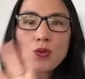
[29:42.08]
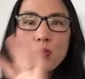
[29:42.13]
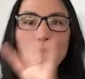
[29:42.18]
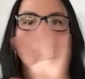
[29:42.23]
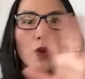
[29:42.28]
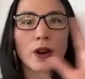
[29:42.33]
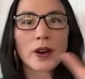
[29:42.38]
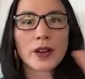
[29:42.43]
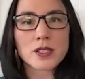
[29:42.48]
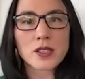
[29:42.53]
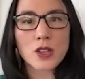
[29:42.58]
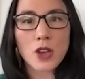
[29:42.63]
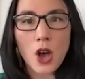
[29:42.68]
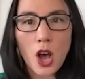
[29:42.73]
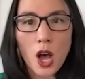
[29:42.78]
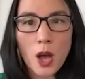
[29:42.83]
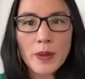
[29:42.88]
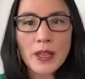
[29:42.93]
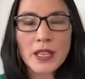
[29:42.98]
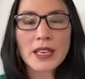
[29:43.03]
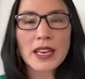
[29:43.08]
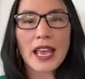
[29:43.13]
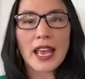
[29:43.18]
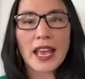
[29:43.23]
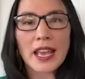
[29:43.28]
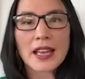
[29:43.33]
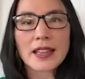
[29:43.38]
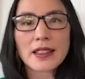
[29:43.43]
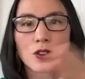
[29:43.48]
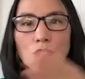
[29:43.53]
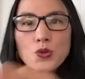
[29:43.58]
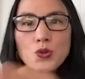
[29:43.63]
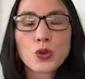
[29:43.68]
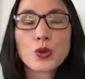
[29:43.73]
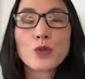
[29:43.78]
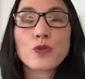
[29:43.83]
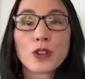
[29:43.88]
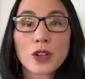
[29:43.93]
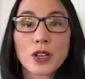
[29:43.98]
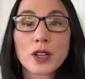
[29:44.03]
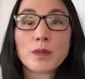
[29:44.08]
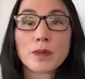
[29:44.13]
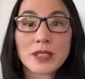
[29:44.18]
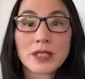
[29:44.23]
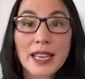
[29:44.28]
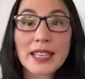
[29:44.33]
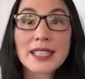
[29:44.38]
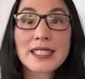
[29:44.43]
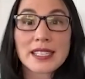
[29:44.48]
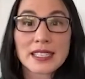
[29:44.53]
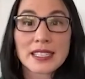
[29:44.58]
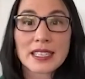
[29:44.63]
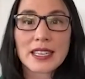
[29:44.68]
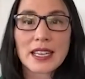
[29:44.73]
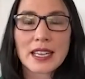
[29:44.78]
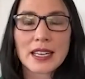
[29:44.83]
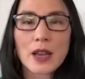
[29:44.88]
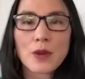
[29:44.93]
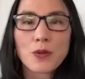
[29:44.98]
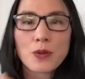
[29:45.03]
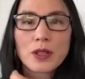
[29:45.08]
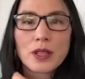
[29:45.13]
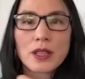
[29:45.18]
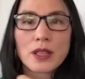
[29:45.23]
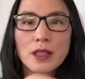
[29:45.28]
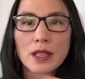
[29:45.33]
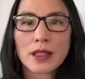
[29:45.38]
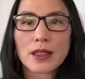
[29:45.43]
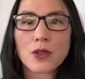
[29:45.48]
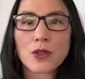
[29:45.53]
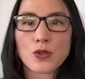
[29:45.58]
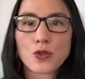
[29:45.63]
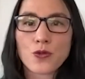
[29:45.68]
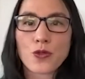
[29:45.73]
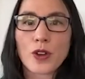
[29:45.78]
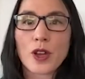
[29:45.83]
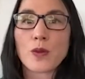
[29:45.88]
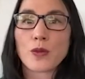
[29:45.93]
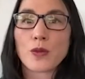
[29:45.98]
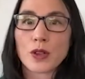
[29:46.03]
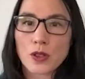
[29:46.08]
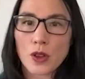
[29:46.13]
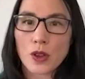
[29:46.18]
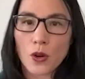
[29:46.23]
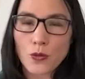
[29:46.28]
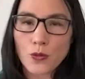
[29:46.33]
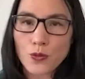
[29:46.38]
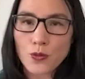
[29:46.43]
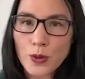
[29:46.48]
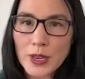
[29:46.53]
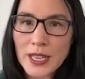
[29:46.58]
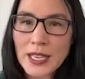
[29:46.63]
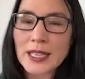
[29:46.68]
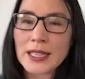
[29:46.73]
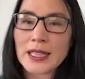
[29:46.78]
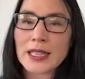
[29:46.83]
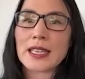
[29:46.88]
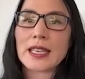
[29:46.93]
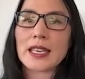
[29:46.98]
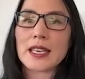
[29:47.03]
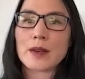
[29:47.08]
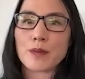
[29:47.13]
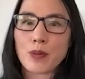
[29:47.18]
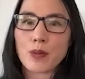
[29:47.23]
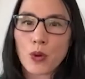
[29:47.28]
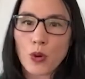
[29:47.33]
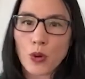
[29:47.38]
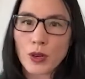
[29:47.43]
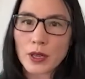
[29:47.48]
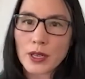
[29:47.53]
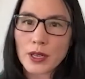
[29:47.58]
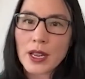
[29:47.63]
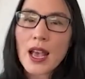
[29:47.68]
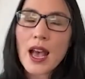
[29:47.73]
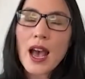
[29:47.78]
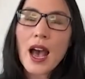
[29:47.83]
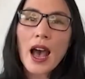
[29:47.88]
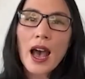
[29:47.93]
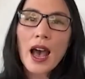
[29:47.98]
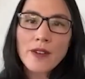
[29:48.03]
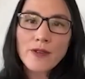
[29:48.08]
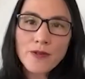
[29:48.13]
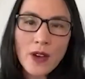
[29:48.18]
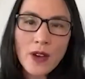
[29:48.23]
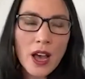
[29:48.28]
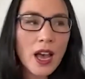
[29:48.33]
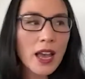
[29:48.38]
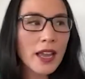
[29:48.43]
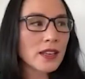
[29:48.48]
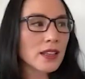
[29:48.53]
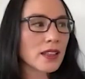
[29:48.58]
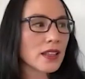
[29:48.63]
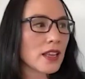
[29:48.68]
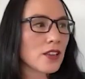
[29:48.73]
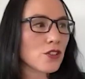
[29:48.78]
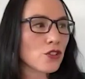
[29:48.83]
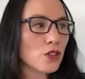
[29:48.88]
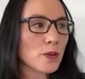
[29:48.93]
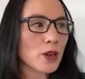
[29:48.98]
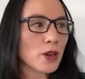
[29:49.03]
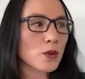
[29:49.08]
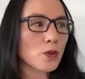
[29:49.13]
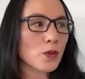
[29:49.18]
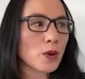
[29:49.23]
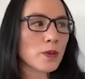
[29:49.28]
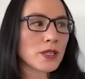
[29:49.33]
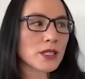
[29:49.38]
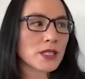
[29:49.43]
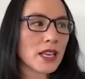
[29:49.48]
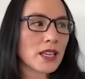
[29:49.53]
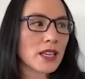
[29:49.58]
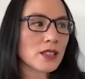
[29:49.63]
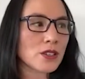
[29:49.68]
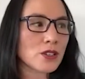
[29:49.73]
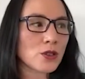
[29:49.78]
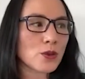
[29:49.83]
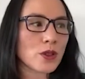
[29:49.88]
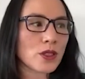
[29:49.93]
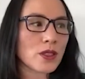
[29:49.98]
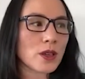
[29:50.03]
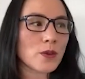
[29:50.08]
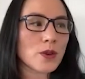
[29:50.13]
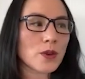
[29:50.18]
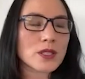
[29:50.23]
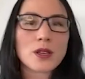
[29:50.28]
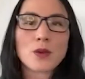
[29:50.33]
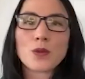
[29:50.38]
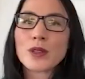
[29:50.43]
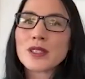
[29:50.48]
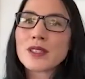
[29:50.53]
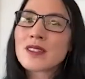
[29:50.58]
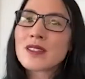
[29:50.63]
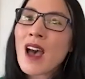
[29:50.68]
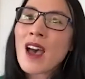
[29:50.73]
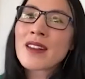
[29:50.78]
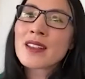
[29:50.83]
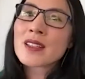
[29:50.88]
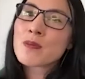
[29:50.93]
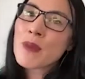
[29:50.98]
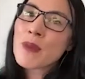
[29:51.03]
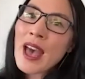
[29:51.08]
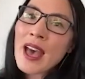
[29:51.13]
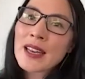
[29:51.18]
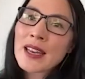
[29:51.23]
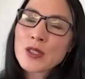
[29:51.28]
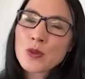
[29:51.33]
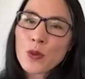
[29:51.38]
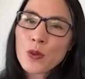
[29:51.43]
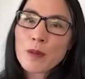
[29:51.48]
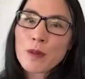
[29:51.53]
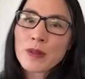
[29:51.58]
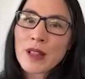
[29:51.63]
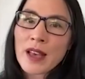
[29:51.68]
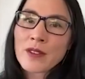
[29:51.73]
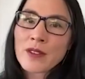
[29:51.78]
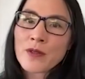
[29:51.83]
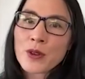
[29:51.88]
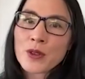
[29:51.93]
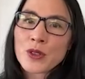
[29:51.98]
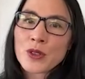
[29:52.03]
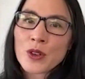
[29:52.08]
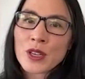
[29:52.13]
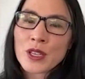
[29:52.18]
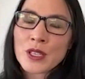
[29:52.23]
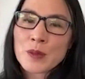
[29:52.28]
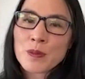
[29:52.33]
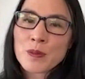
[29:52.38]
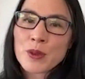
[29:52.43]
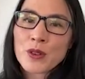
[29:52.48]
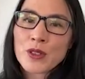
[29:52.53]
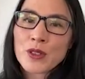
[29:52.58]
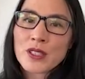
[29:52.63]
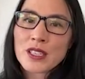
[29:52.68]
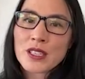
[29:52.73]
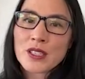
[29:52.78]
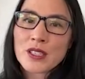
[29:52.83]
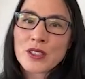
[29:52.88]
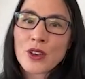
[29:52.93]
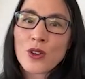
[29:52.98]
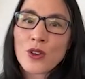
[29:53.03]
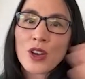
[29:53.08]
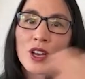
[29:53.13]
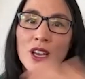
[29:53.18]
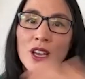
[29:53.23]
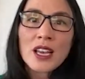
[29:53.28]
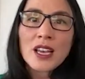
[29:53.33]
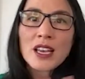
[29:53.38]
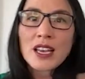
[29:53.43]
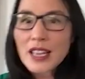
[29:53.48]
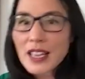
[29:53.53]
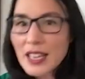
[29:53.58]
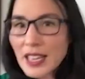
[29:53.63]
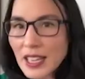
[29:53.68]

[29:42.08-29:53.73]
that's where it's common and there's room for complexity. And I really think those frameworks are really important. I find that Asian American women tend to do a thing where it's like, well, it's not as bad as what Black folks are experiencing, so